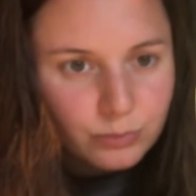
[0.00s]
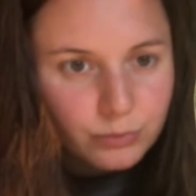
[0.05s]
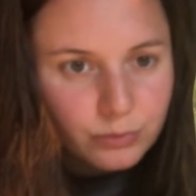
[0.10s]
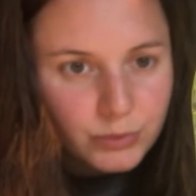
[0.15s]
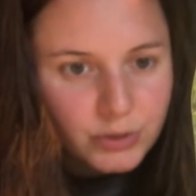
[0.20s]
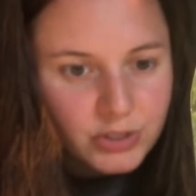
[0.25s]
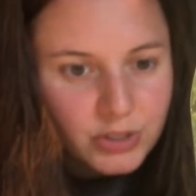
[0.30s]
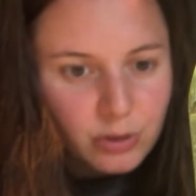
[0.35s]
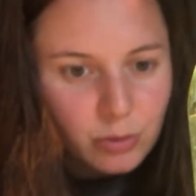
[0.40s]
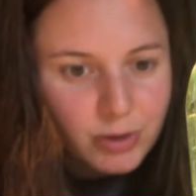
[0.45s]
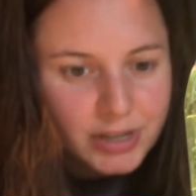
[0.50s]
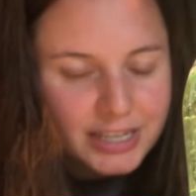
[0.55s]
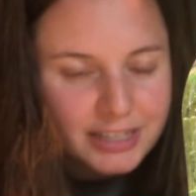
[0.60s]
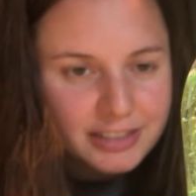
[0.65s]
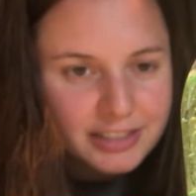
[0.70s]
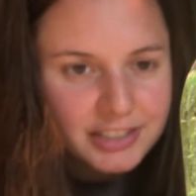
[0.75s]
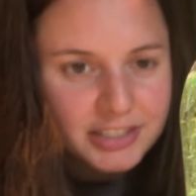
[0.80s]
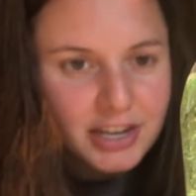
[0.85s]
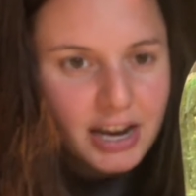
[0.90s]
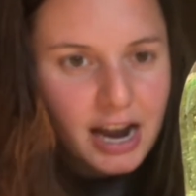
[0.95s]
So when it
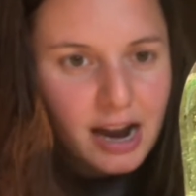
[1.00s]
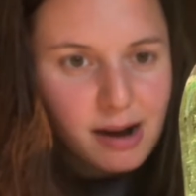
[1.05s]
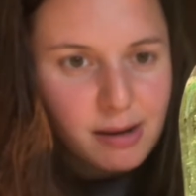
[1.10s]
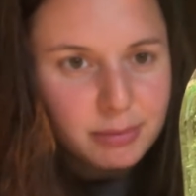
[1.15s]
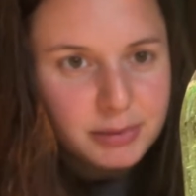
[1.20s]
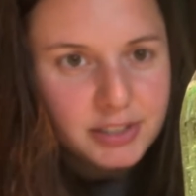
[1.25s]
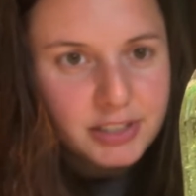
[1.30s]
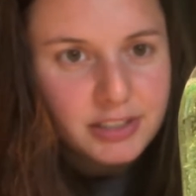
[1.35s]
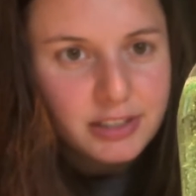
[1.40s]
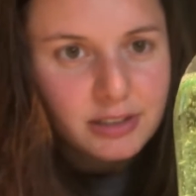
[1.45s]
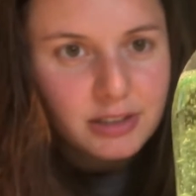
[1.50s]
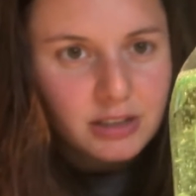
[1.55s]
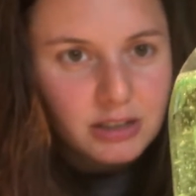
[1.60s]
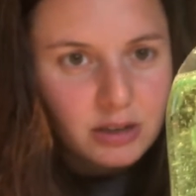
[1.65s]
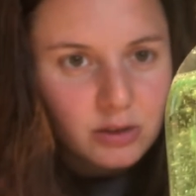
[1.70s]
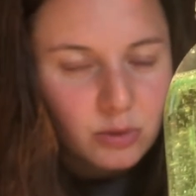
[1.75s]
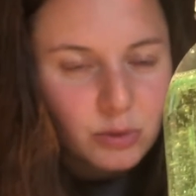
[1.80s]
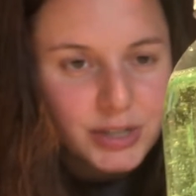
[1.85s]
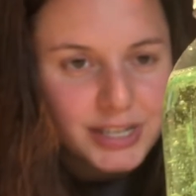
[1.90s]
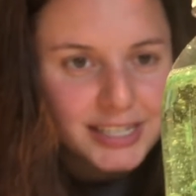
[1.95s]
stopped,
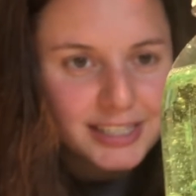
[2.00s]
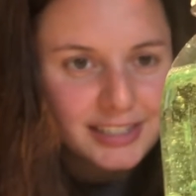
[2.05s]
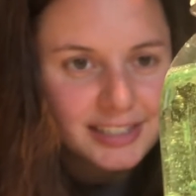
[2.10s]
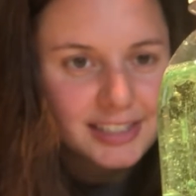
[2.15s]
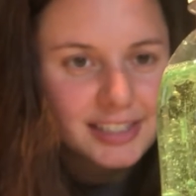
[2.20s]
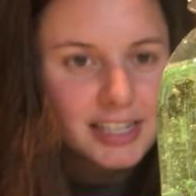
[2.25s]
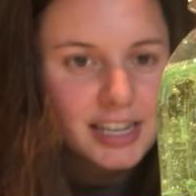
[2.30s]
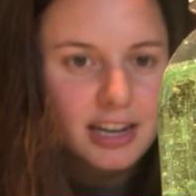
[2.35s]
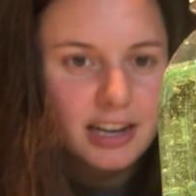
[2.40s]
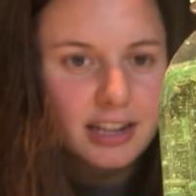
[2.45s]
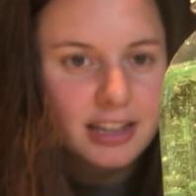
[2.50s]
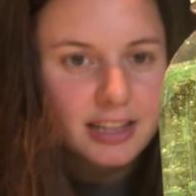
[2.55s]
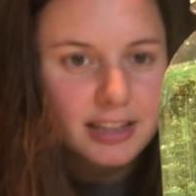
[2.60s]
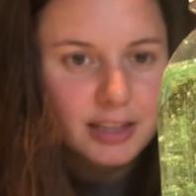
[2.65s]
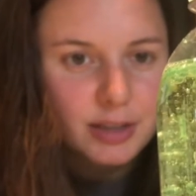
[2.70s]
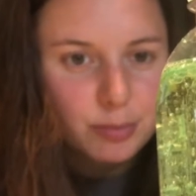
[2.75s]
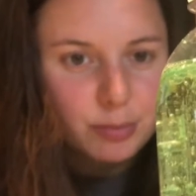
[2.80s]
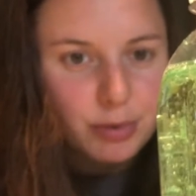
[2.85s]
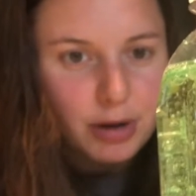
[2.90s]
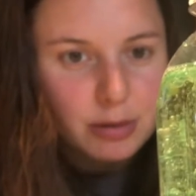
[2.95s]
we can see that
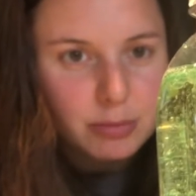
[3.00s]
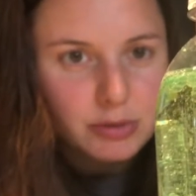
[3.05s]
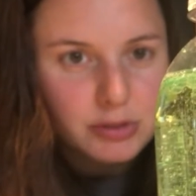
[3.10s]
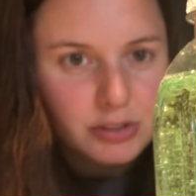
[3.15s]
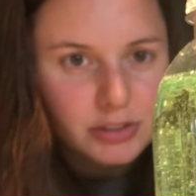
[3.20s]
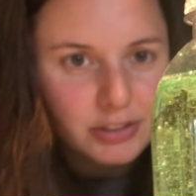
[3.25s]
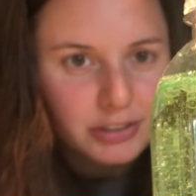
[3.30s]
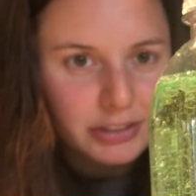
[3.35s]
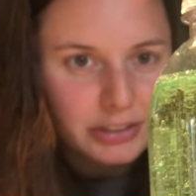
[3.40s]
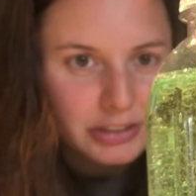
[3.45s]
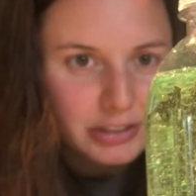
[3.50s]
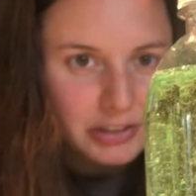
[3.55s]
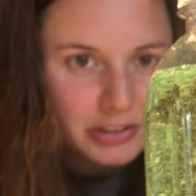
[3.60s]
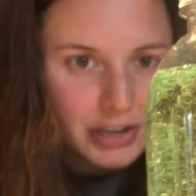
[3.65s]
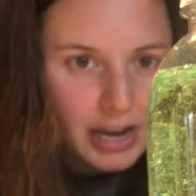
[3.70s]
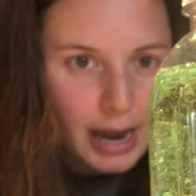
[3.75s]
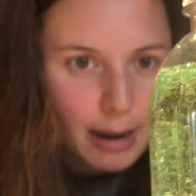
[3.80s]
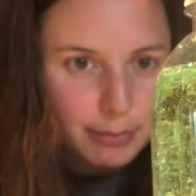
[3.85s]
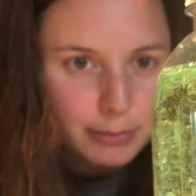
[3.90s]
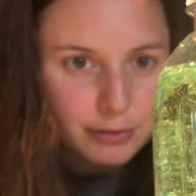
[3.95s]
the bubbles
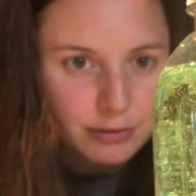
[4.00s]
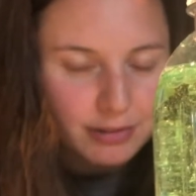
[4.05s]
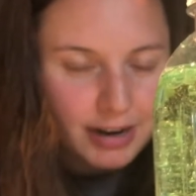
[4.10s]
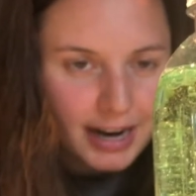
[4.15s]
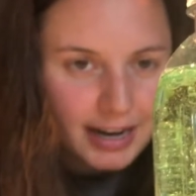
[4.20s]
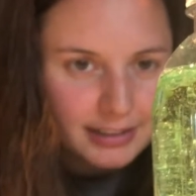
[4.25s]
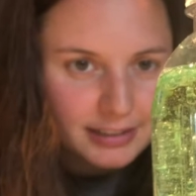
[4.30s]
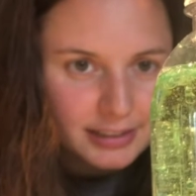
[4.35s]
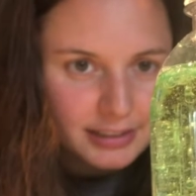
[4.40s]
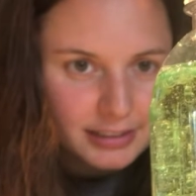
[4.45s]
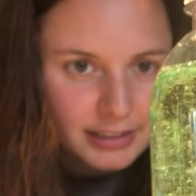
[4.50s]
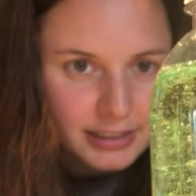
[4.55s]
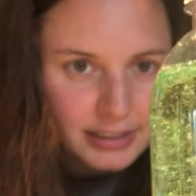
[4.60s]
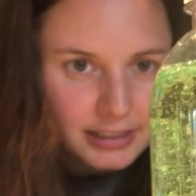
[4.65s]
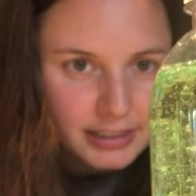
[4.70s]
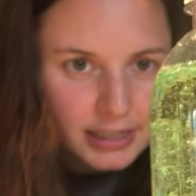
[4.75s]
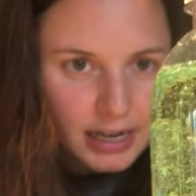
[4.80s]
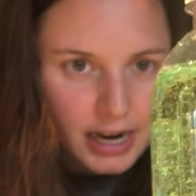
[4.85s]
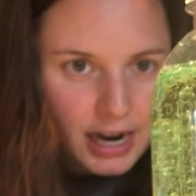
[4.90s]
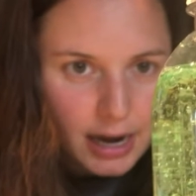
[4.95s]
stopped rising to the
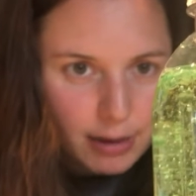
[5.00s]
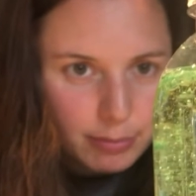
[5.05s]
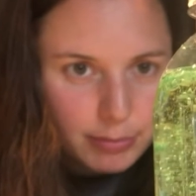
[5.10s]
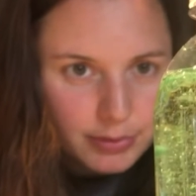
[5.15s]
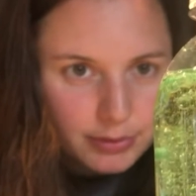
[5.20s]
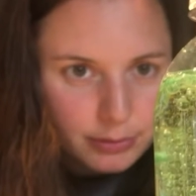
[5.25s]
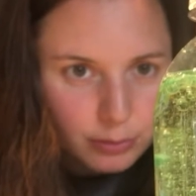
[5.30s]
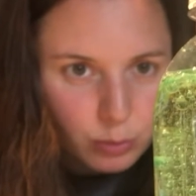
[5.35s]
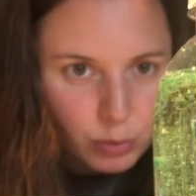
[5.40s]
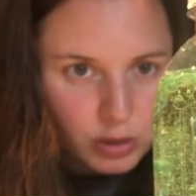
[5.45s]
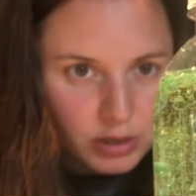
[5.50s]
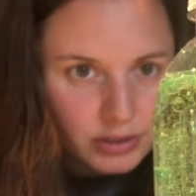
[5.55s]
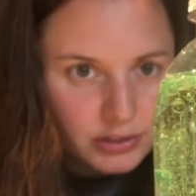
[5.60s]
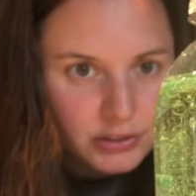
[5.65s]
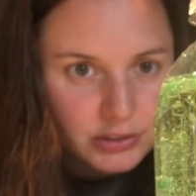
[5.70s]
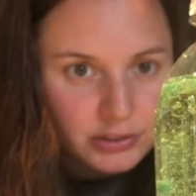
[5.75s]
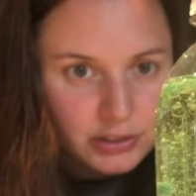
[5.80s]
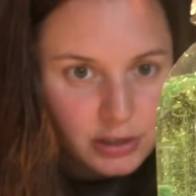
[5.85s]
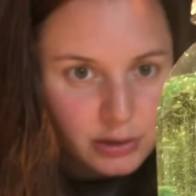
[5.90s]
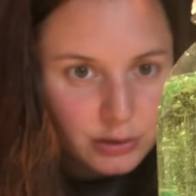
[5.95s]
top while it
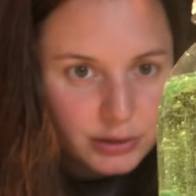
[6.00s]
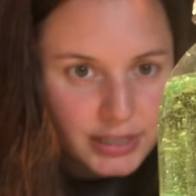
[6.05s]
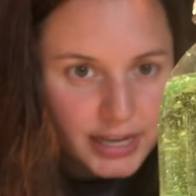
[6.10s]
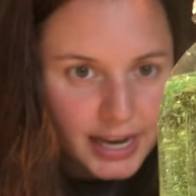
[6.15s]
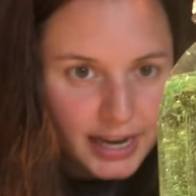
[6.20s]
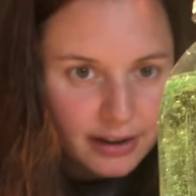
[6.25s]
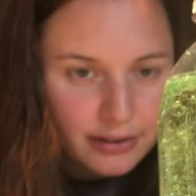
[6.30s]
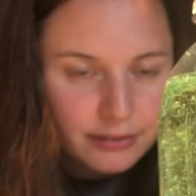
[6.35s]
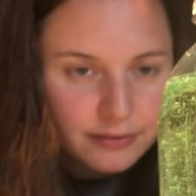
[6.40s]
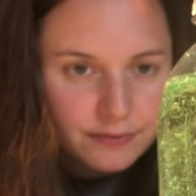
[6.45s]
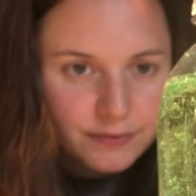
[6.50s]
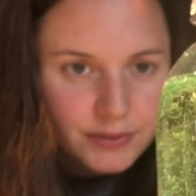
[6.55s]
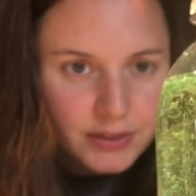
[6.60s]
slowed down.